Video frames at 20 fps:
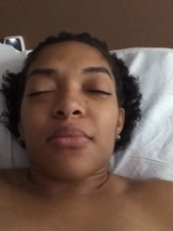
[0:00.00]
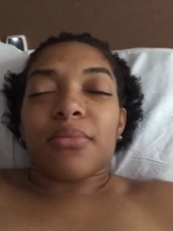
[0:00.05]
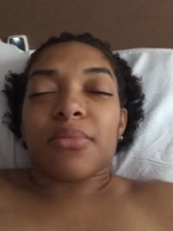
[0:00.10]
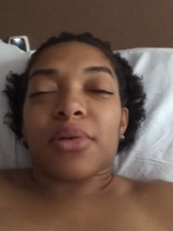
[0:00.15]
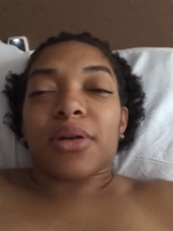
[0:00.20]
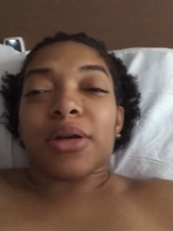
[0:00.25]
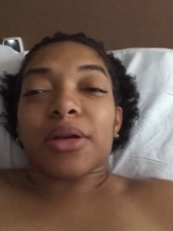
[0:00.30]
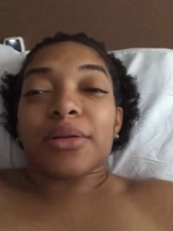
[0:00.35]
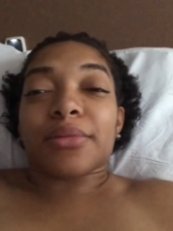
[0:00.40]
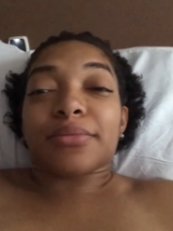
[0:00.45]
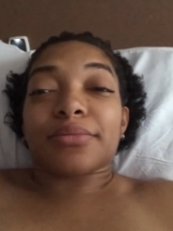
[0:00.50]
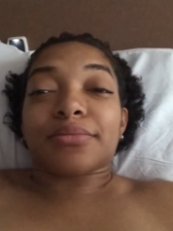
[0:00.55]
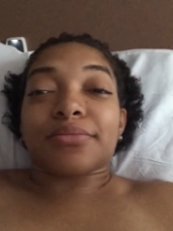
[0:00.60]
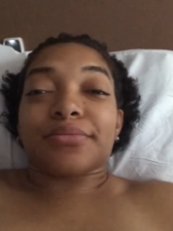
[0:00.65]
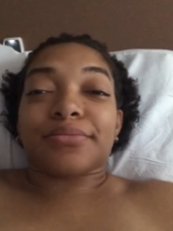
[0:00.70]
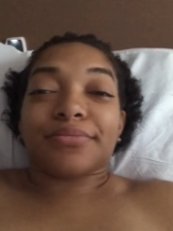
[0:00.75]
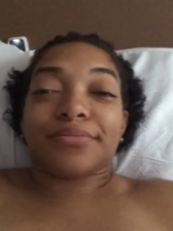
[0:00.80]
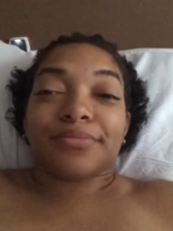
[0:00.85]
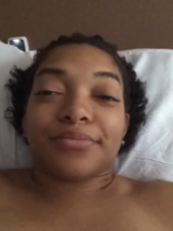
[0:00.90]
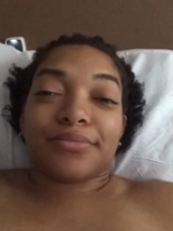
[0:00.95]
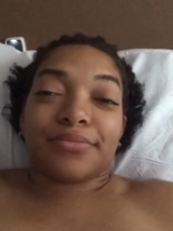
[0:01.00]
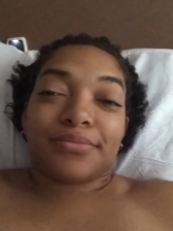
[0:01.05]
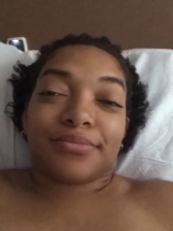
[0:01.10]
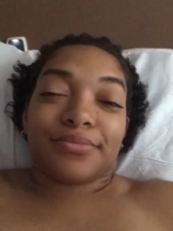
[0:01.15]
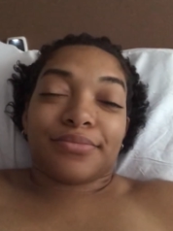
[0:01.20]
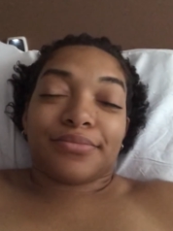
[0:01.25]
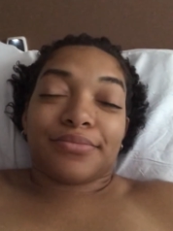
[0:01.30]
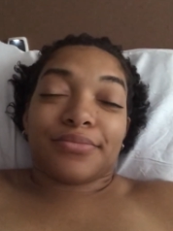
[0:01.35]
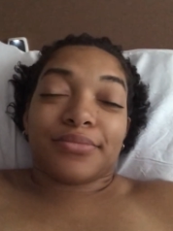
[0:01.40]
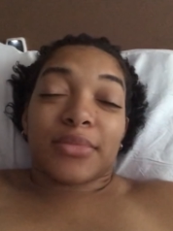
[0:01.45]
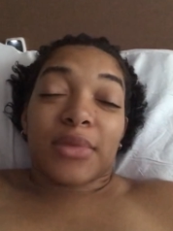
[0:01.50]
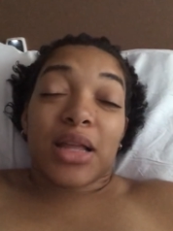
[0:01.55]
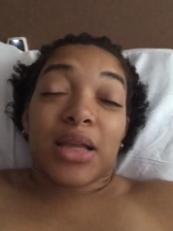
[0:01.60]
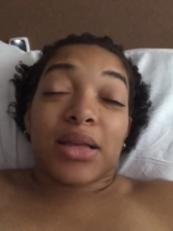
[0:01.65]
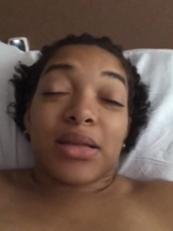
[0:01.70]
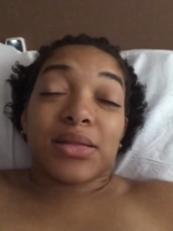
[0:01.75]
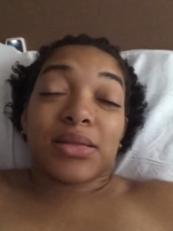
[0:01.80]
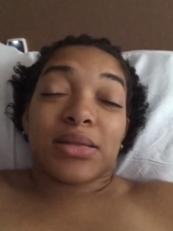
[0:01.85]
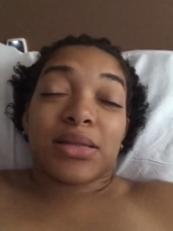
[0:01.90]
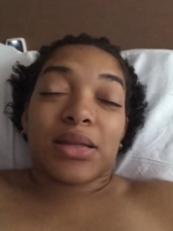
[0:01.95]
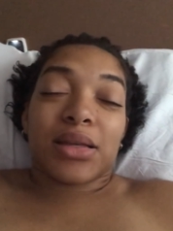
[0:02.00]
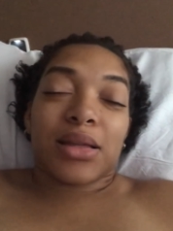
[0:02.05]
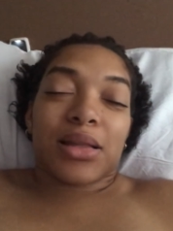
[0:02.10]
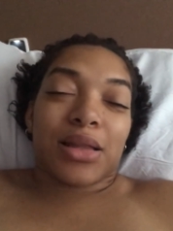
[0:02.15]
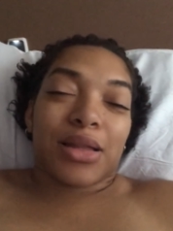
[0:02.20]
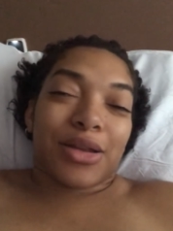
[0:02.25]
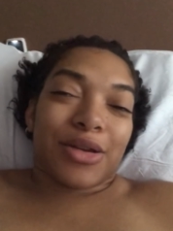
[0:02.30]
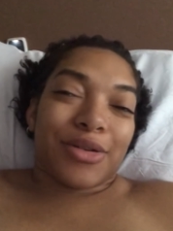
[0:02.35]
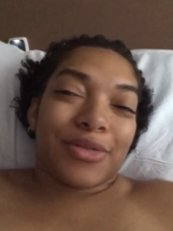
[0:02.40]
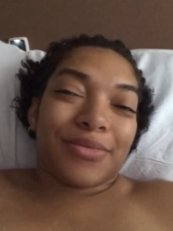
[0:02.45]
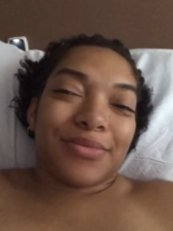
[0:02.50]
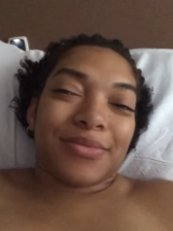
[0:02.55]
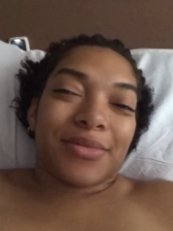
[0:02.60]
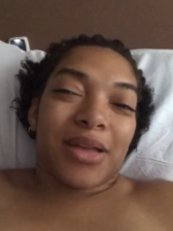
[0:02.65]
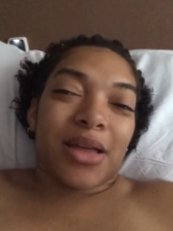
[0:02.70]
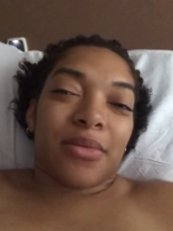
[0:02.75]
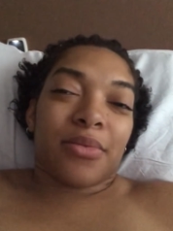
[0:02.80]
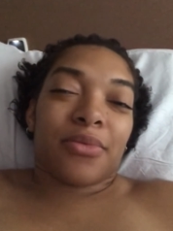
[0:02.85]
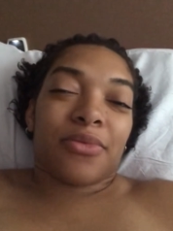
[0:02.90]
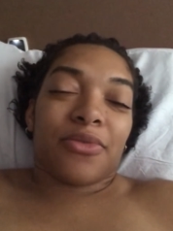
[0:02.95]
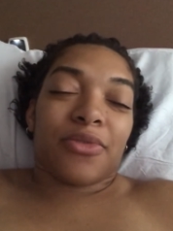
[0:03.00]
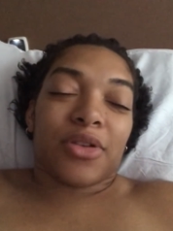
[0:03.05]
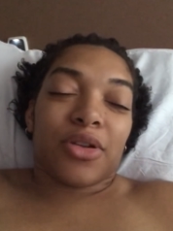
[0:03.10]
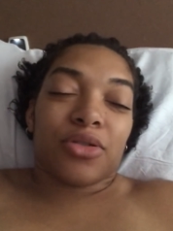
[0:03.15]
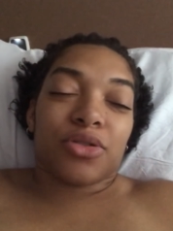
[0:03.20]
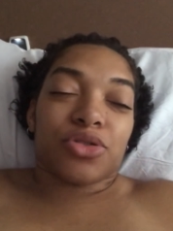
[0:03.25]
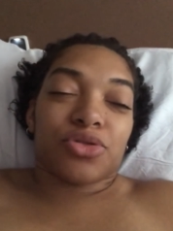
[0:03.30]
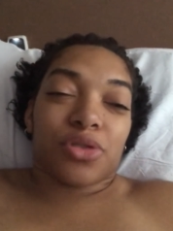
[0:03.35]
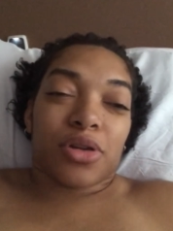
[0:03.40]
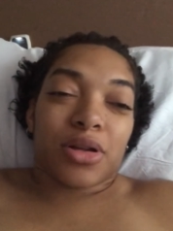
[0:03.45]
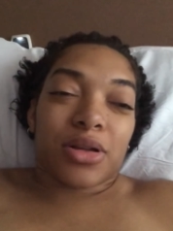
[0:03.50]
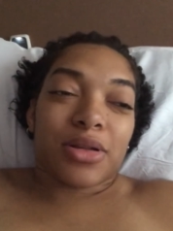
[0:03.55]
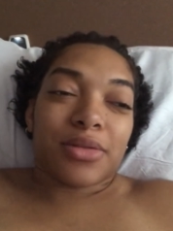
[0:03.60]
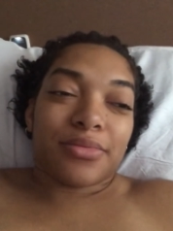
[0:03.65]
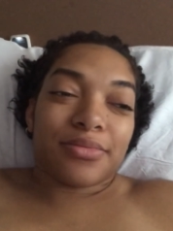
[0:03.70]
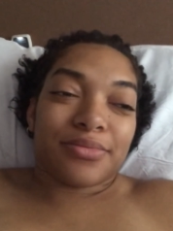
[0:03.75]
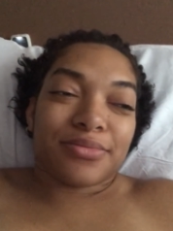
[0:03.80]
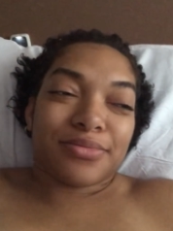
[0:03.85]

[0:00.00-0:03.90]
but see you later. I feel drunk.